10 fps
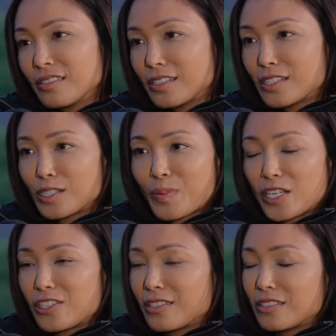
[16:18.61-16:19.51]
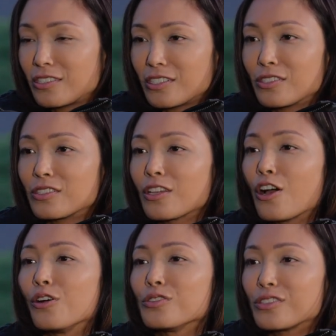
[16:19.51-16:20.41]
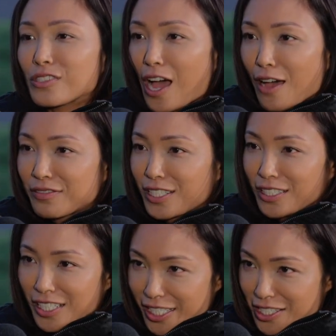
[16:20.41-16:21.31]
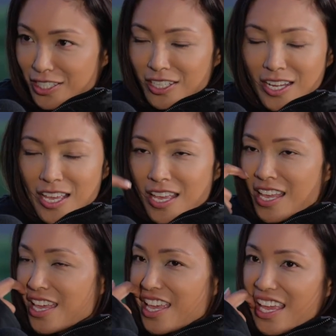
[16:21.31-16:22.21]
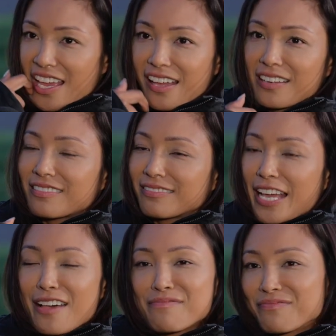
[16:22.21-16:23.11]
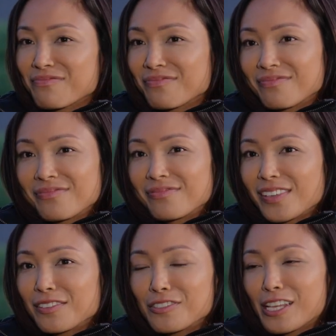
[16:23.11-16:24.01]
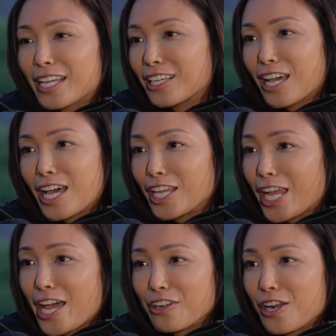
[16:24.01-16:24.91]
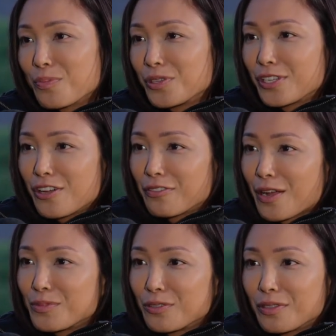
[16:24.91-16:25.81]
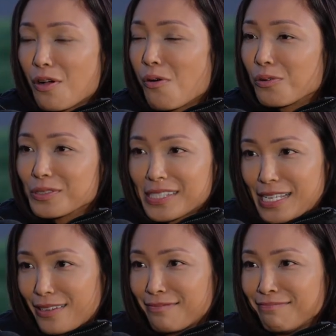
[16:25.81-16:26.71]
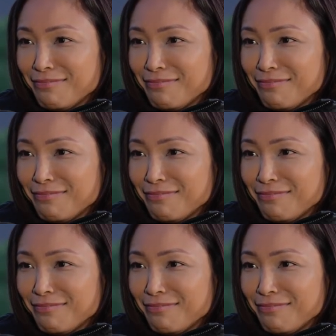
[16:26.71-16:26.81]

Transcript: The suspension, it's just so soft and cush. And yeah, I was like, yeah, you're not pulling over. I'm doing the whole scene.